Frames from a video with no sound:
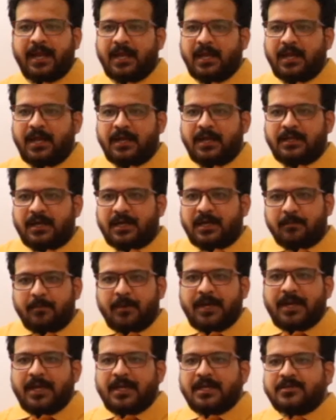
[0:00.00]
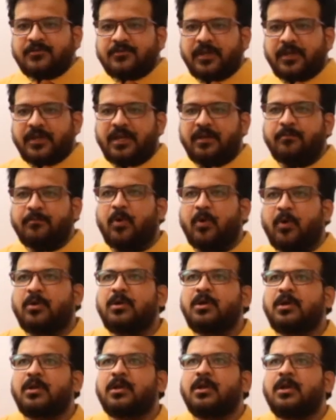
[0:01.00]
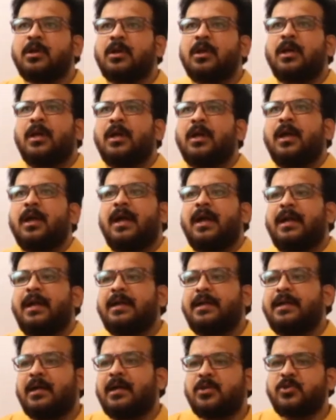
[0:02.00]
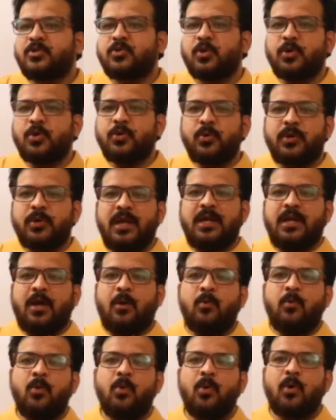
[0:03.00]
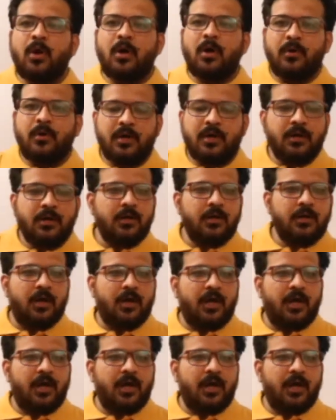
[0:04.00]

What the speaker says: The double A is really important. And also you can download our